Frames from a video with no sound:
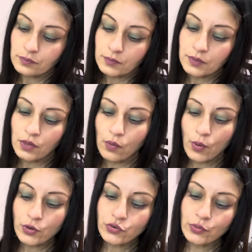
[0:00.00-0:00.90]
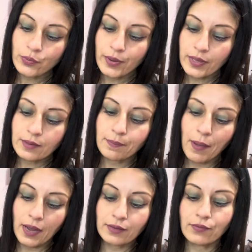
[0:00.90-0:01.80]
So what should we
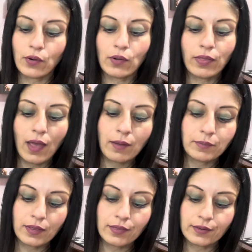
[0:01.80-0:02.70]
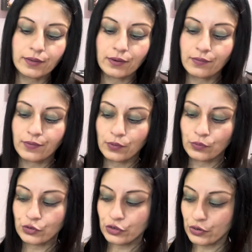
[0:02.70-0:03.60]
expect for them in the near
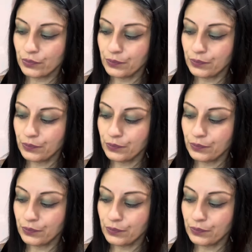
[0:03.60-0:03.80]
future?